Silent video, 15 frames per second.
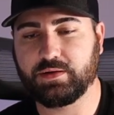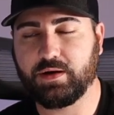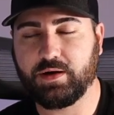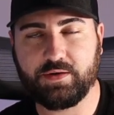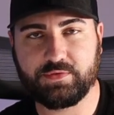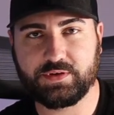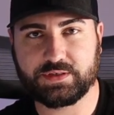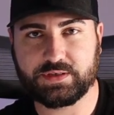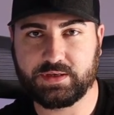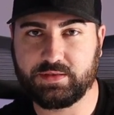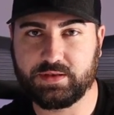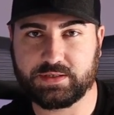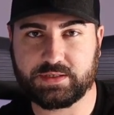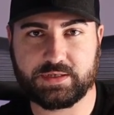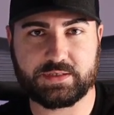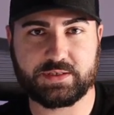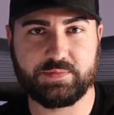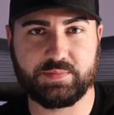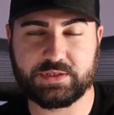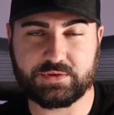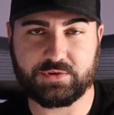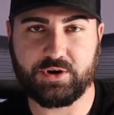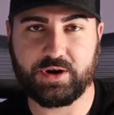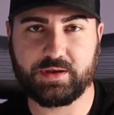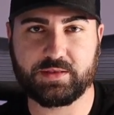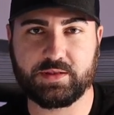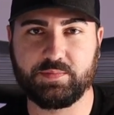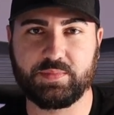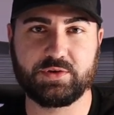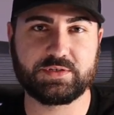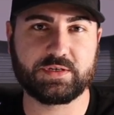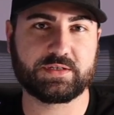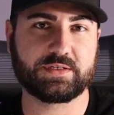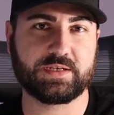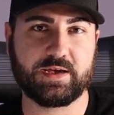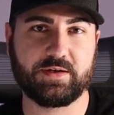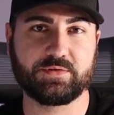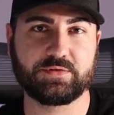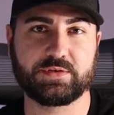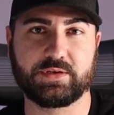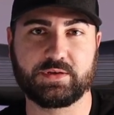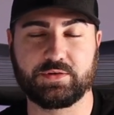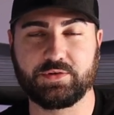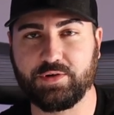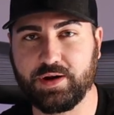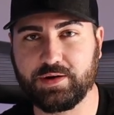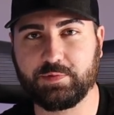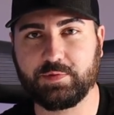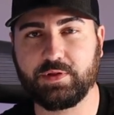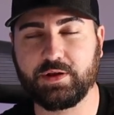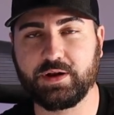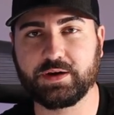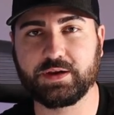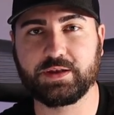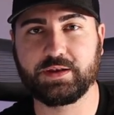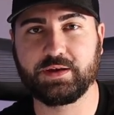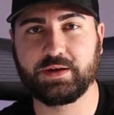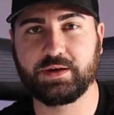Obviously the system is great, the music sounds incredible on it.